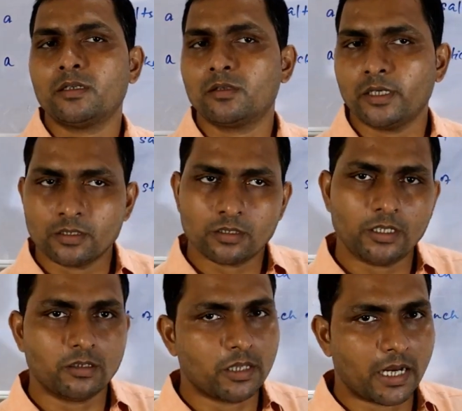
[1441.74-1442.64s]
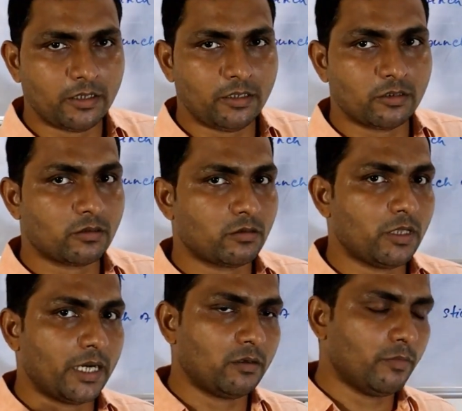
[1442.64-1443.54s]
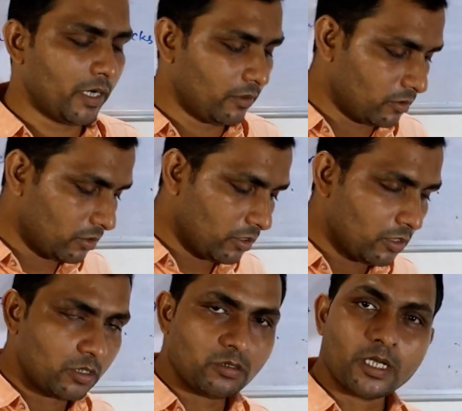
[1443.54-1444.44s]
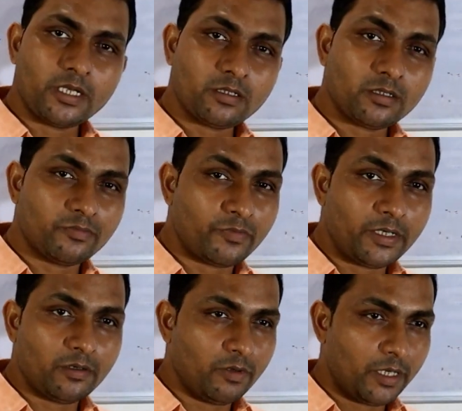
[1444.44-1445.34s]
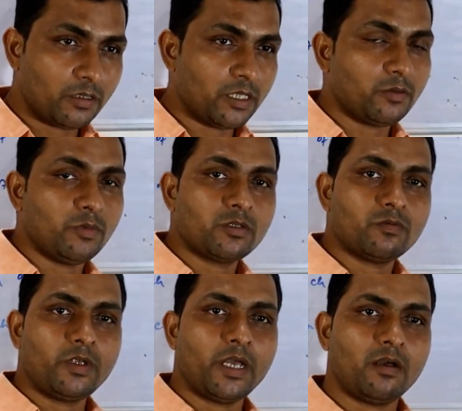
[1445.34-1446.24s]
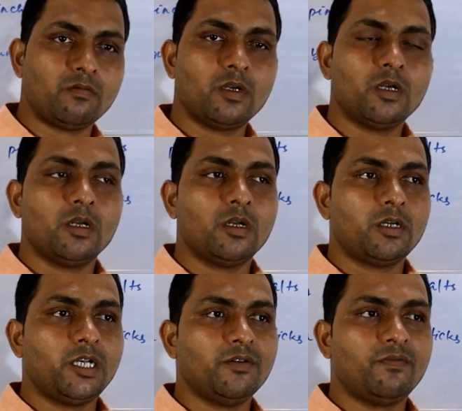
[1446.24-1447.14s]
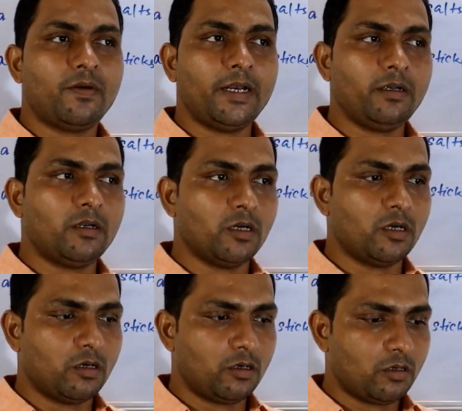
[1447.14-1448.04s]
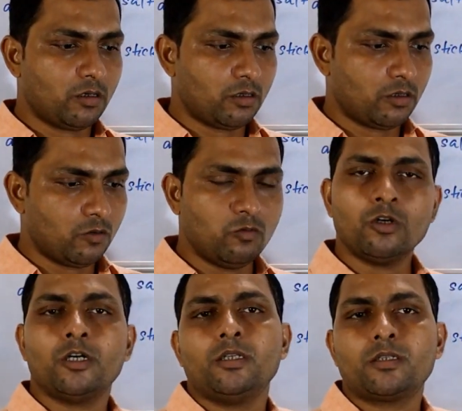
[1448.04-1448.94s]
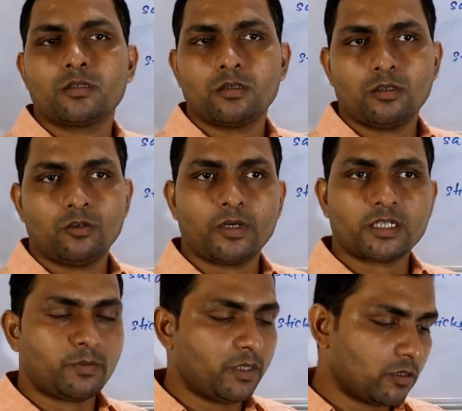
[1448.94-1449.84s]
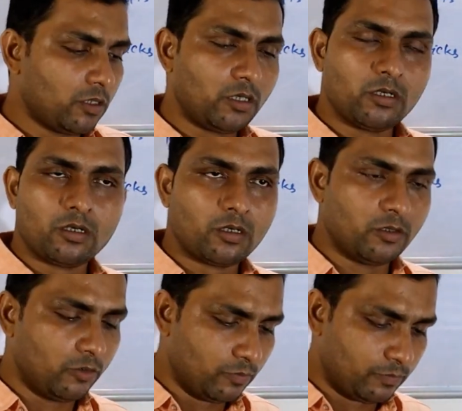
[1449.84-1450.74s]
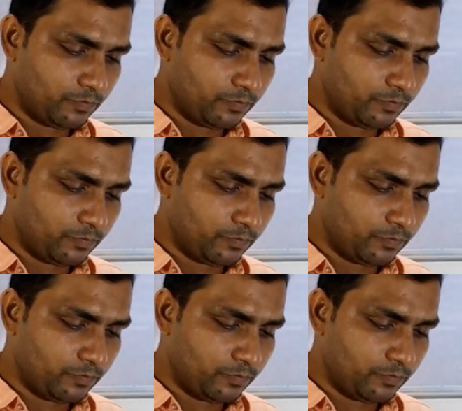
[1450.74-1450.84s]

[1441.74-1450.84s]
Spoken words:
and things in that manner. That is a different way. That means we have different words to express the group.